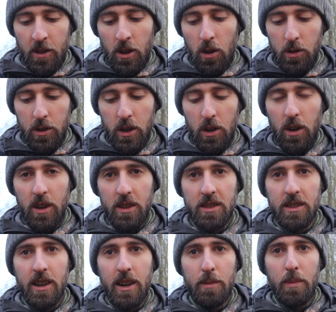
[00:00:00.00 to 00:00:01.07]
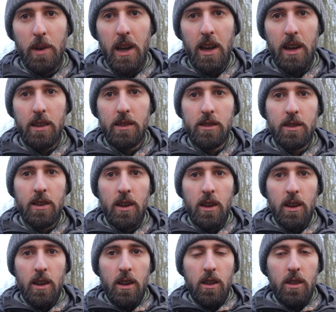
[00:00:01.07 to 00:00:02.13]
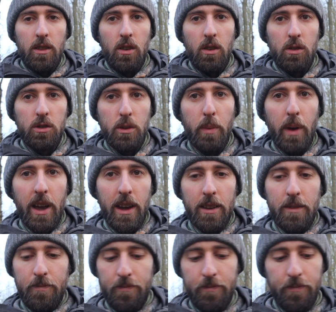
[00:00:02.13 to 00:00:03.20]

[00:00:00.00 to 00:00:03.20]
holding cast iron pans, the whole shebang.